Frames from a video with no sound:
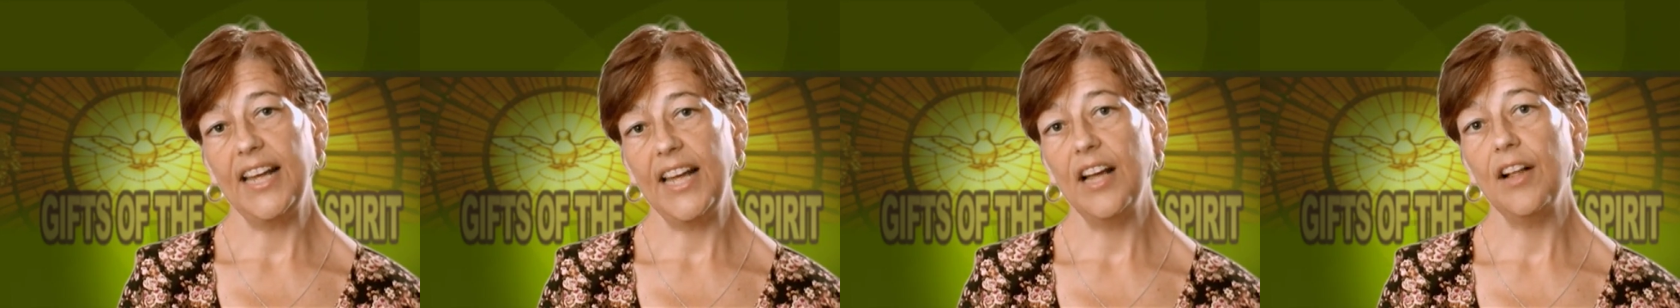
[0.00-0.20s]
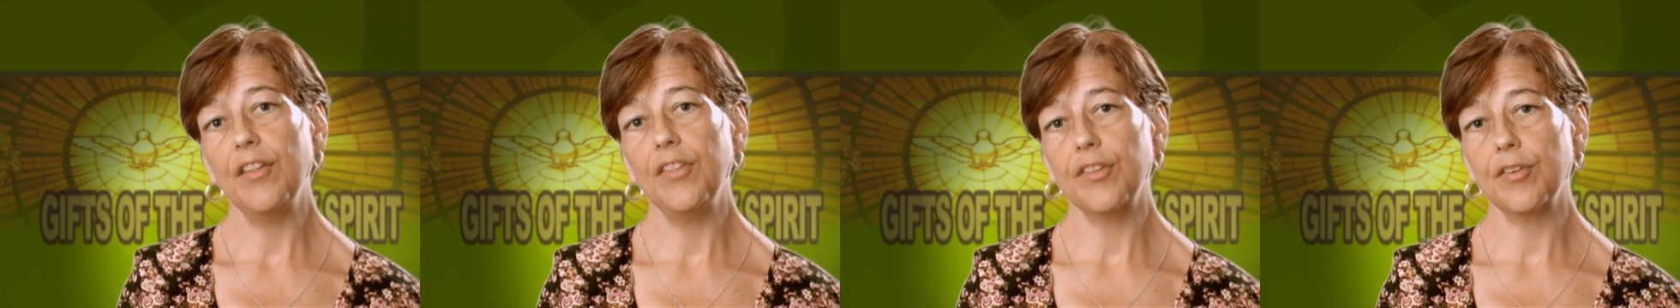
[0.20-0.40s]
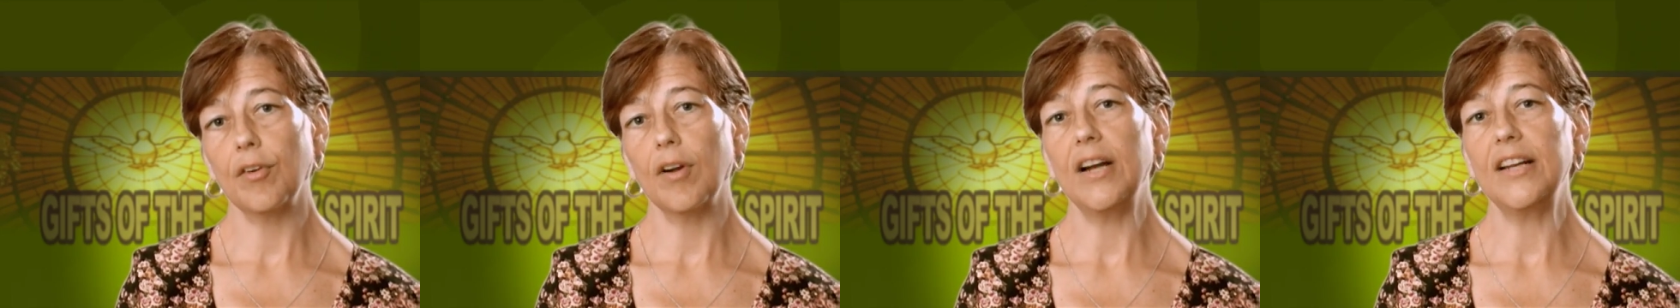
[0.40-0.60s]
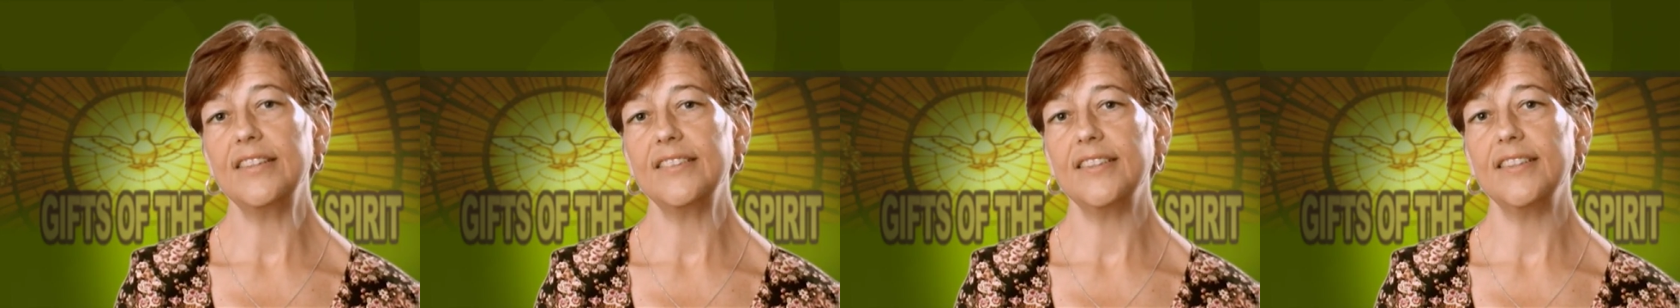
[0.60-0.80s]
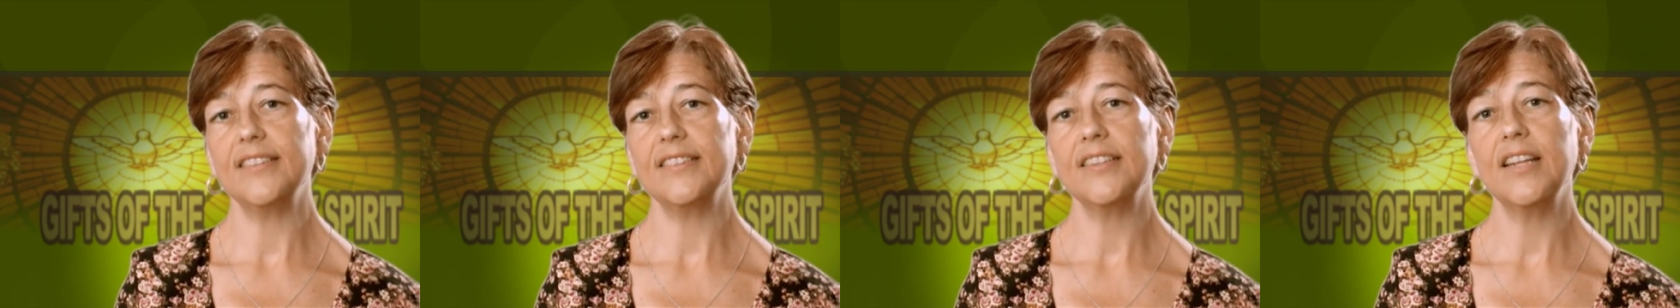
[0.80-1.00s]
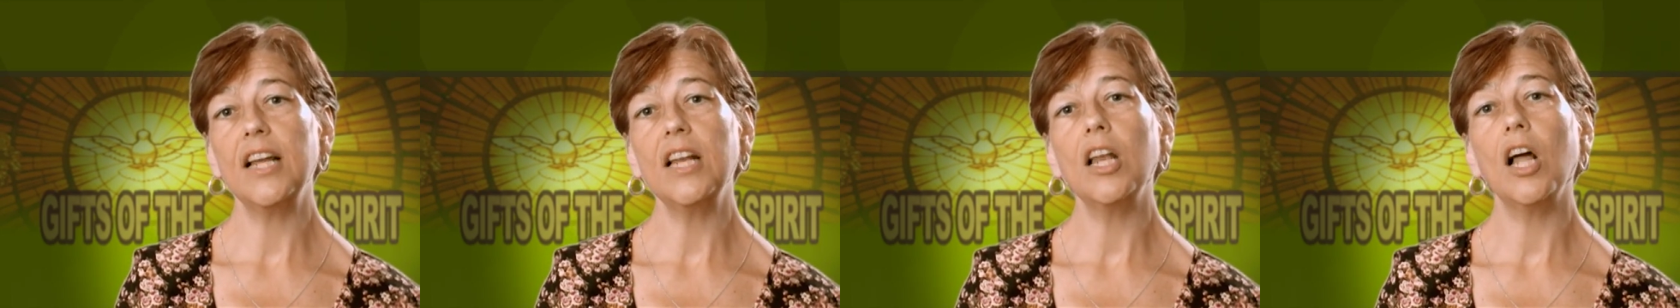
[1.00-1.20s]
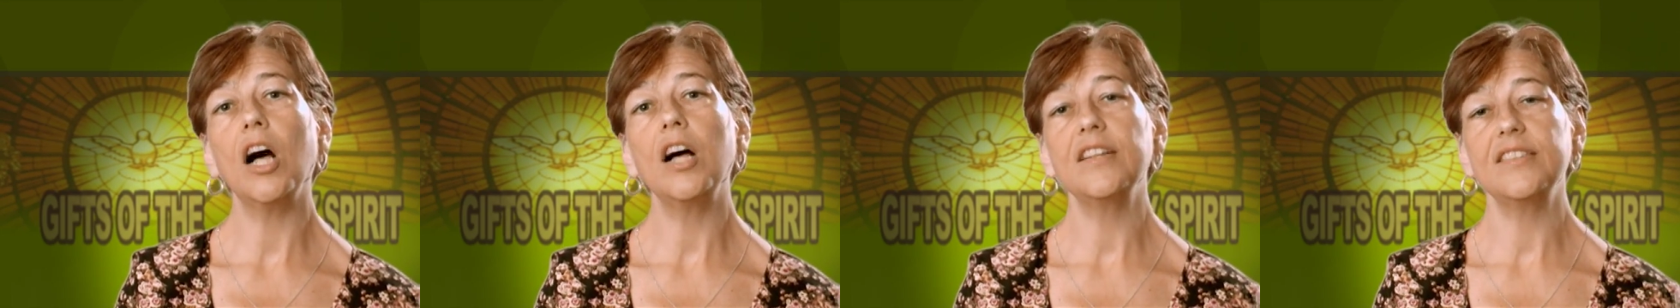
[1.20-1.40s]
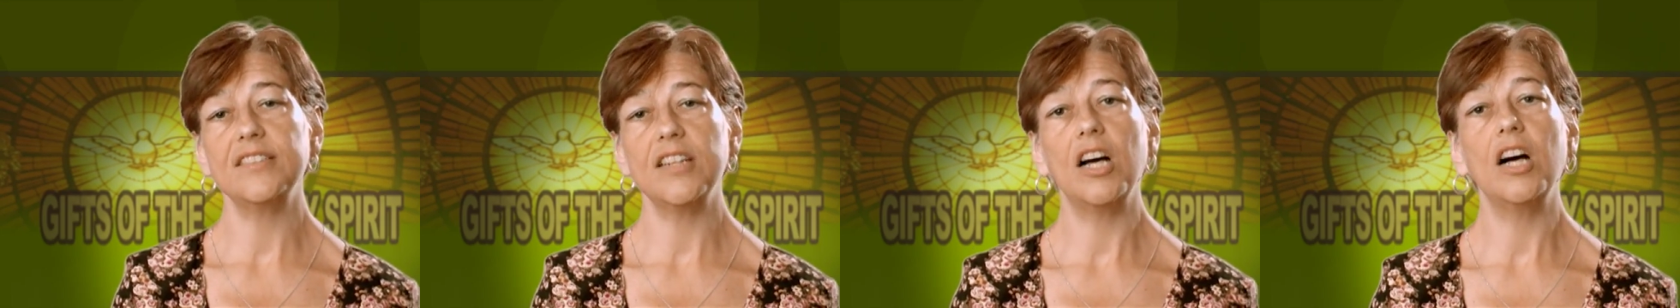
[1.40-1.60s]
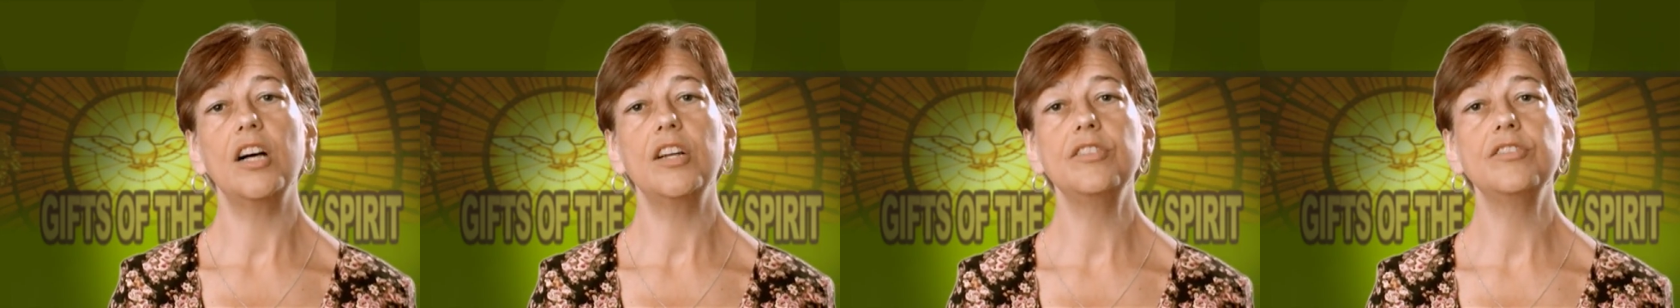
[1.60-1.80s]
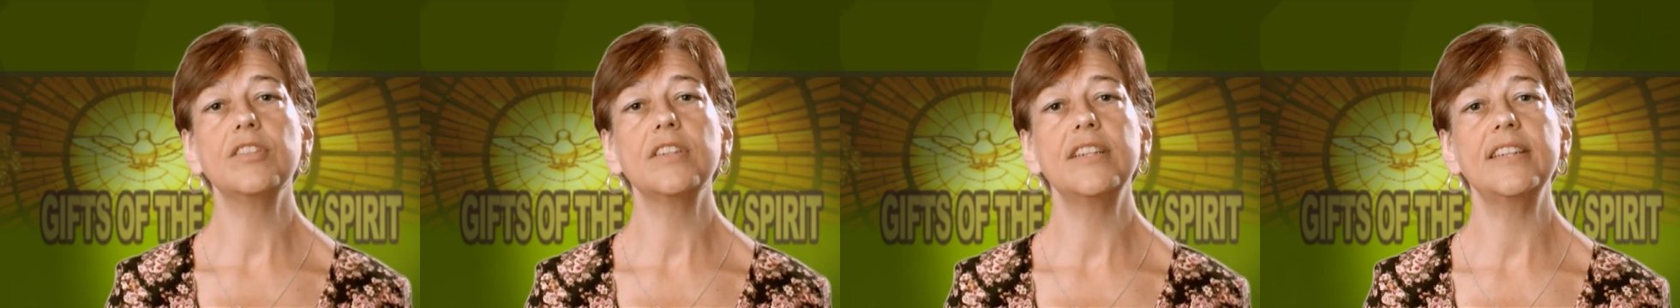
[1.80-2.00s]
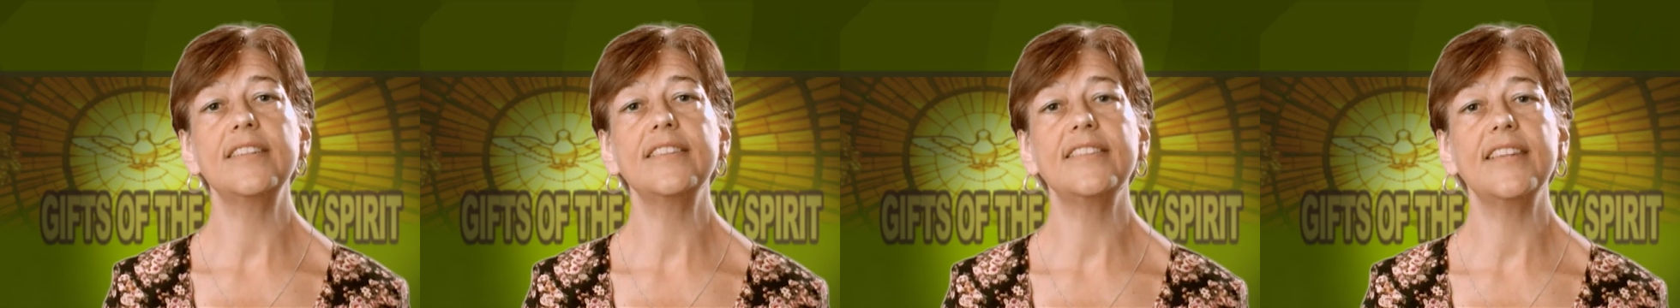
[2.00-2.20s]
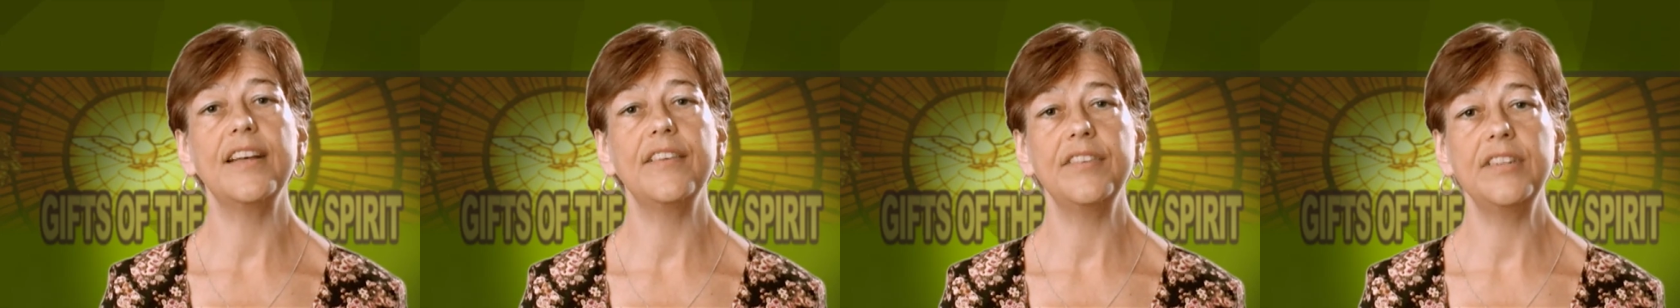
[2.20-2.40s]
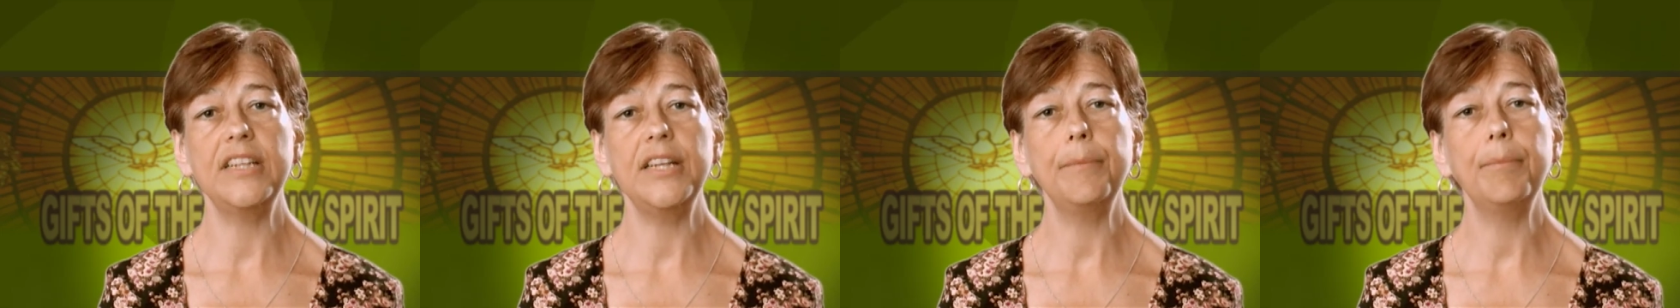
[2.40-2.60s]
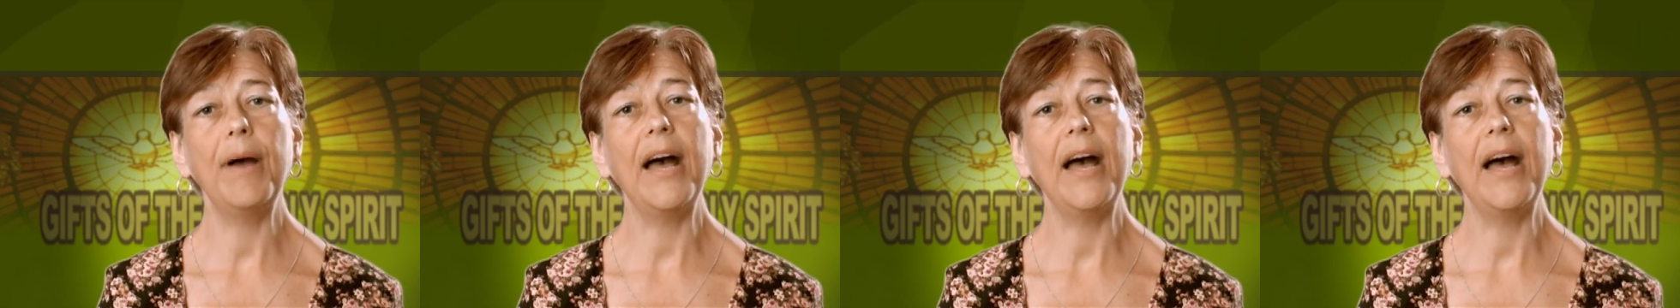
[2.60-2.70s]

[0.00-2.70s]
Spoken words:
a health crisis and I lost 170